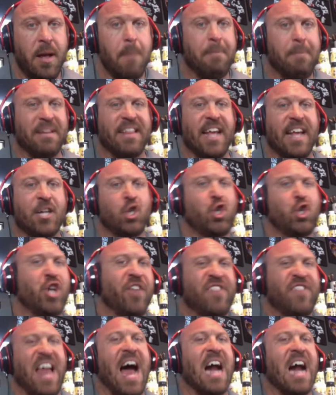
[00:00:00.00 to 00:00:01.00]
but they
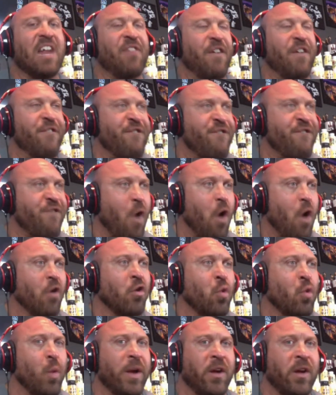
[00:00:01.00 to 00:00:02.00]
shift out of it far
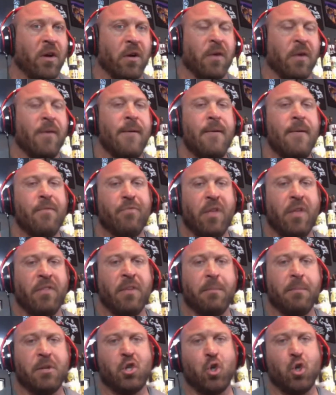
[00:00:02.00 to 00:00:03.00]
quicker than
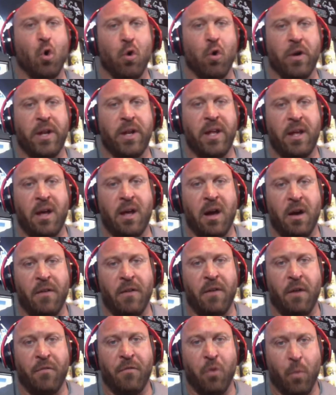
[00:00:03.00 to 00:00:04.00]
the majority
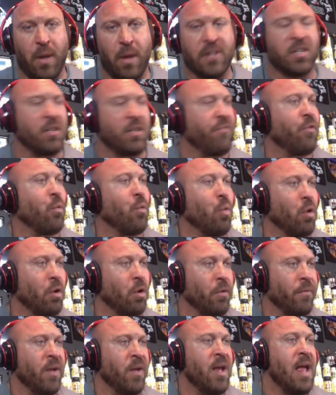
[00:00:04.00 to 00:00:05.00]
of the rest of the world.